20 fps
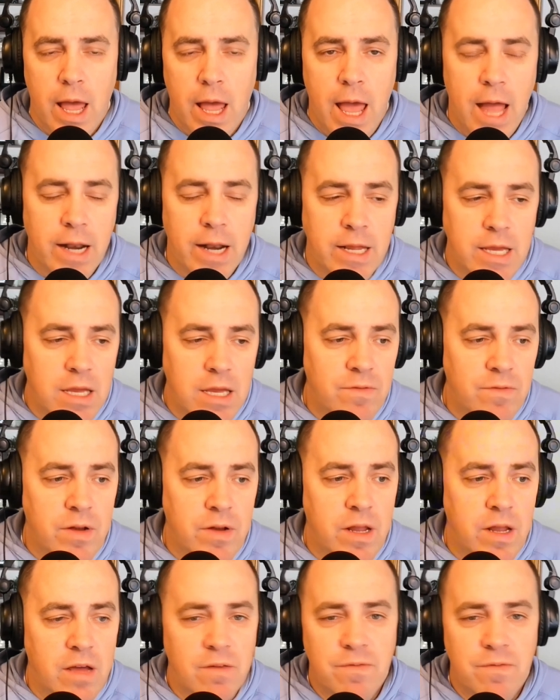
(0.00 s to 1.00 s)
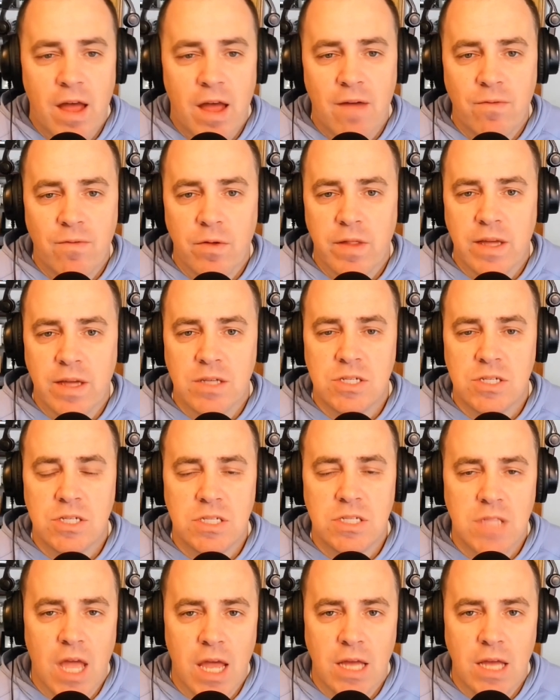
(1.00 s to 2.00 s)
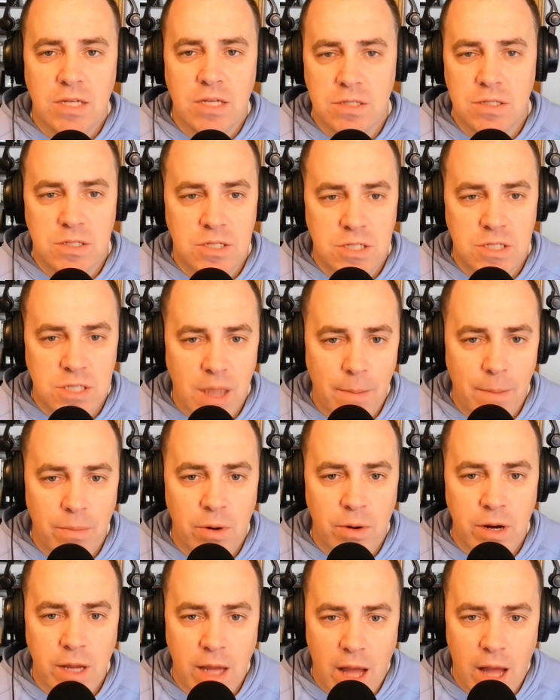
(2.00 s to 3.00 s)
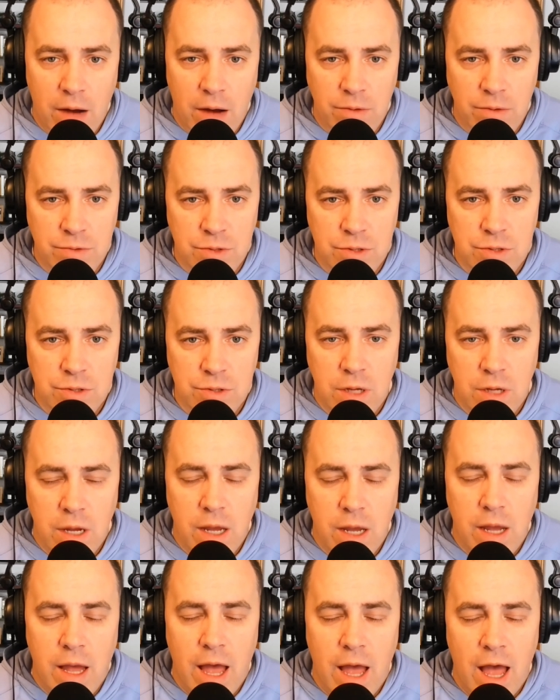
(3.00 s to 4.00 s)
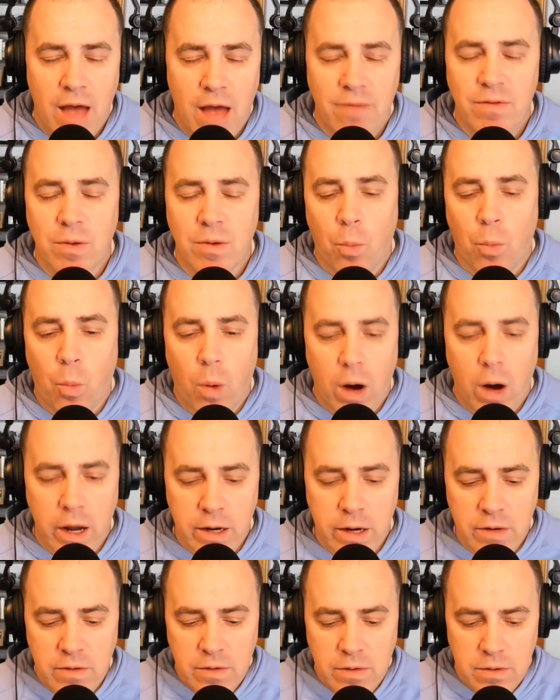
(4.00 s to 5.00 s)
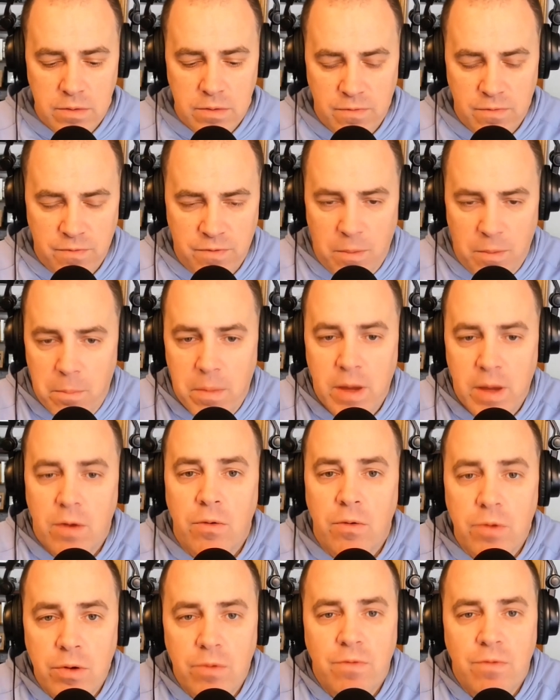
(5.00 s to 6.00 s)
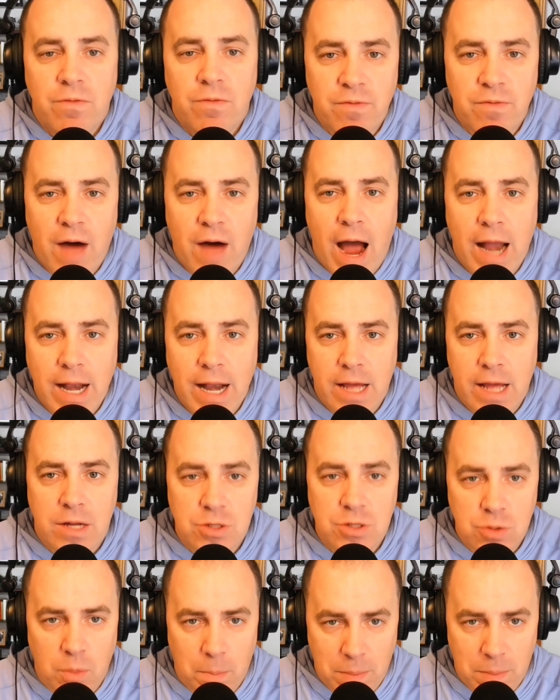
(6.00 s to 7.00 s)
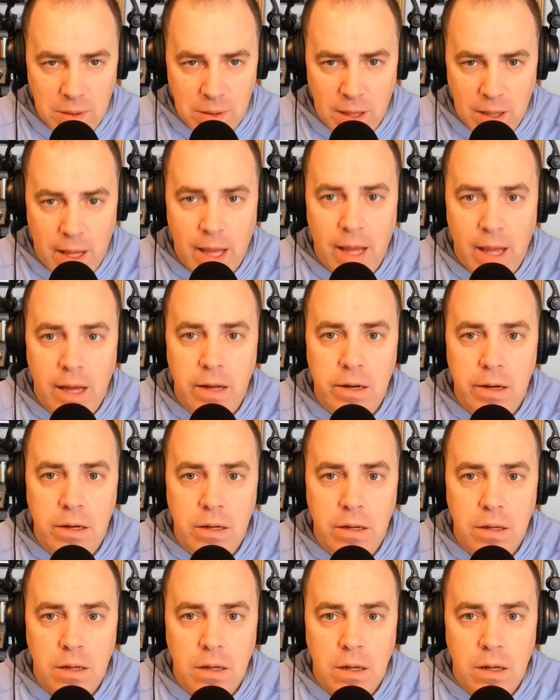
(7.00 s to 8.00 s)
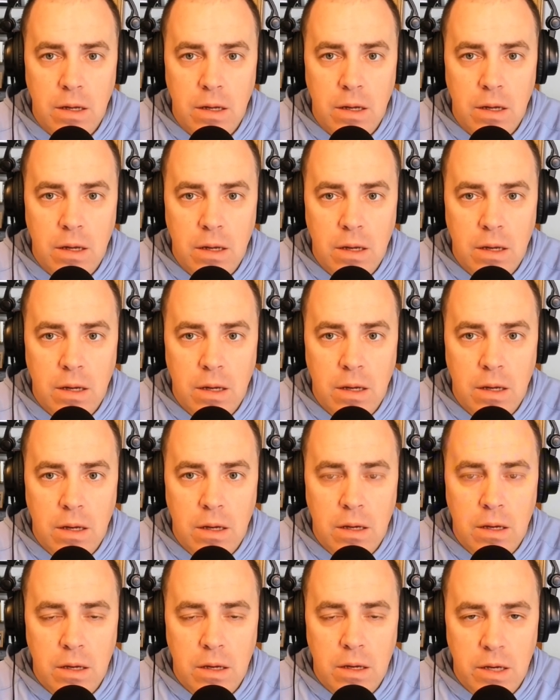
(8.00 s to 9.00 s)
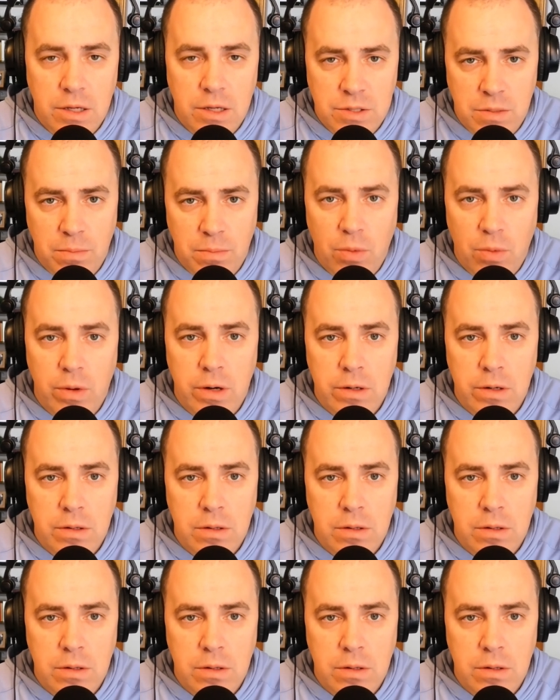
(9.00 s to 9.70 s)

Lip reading: And even if everything stays in separate accounts, having one familial financial plan is important.